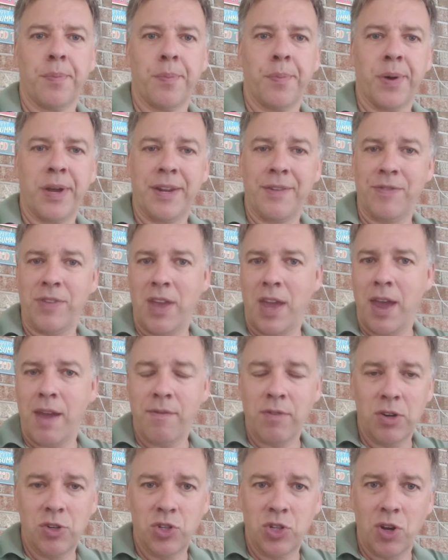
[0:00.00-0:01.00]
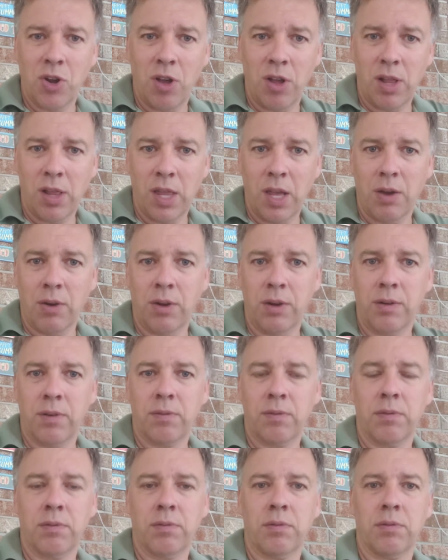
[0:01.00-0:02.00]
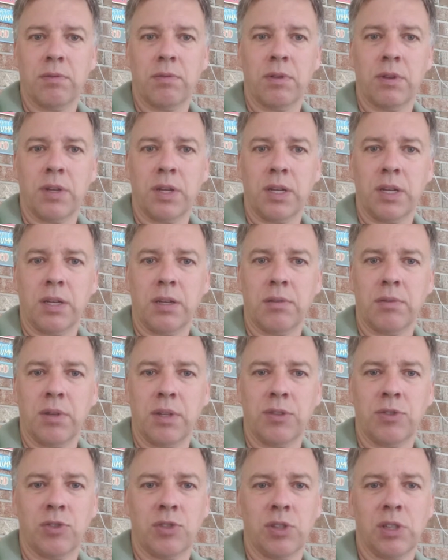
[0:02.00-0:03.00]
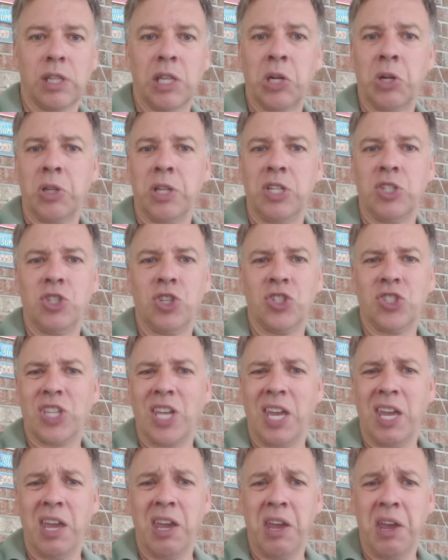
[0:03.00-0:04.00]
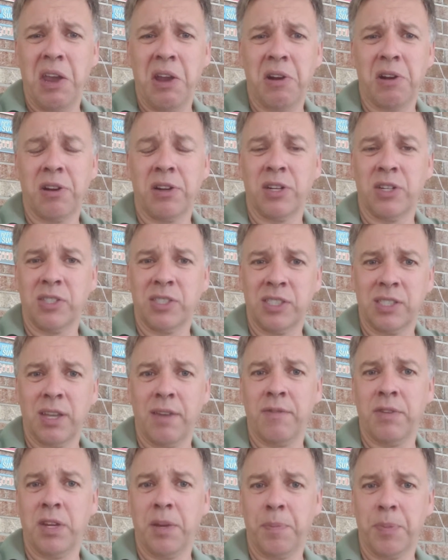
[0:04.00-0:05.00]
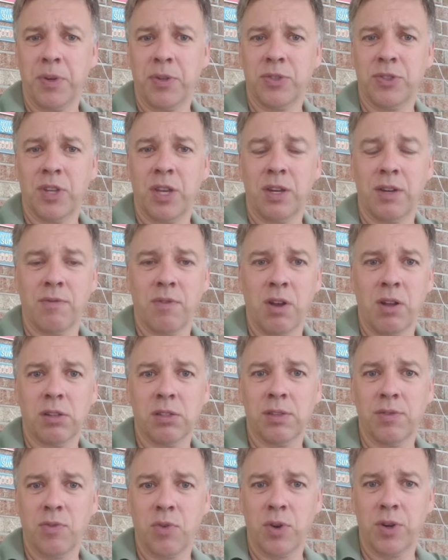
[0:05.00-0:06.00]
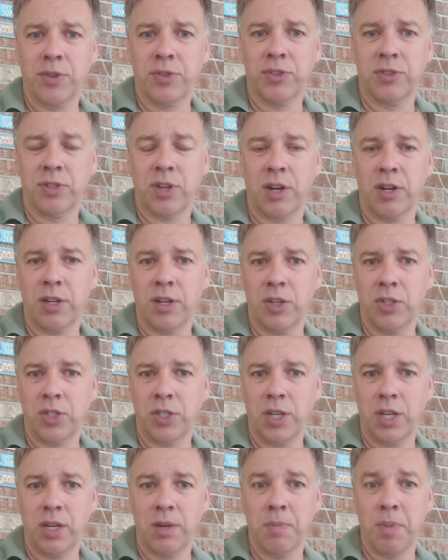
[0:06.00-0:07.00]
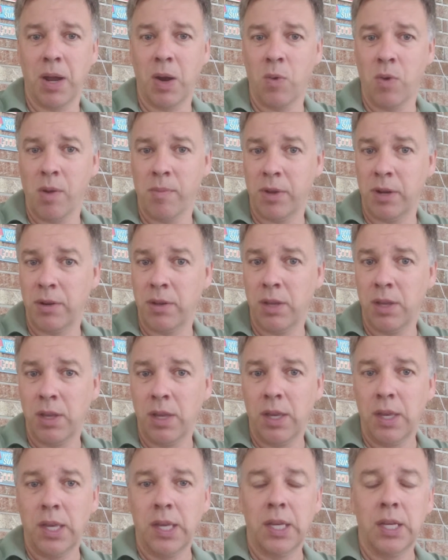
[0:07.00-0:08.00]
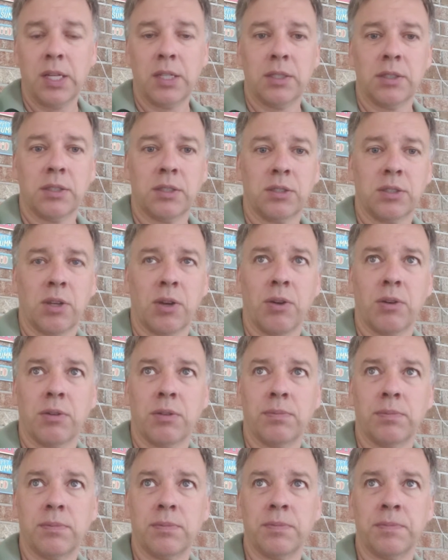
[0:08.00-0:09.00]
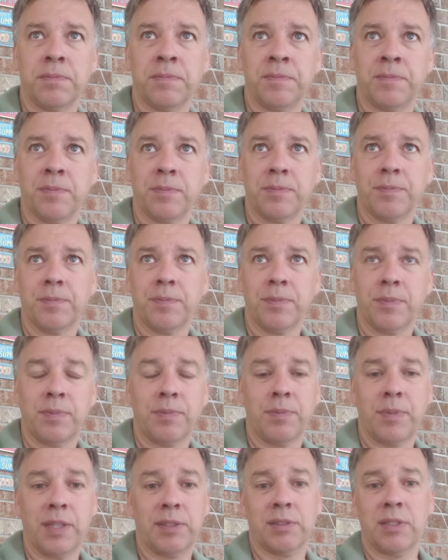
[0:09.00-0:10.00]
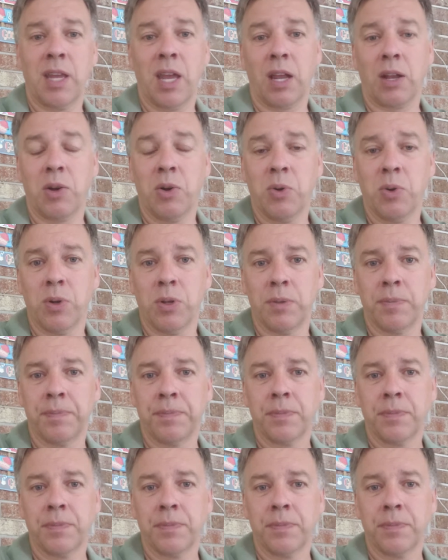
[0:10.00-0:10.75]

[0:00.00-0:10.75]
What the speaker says: But if you average it all out, it's literally just a hair under 70% of all divorces are initiated by women. So that's not cool.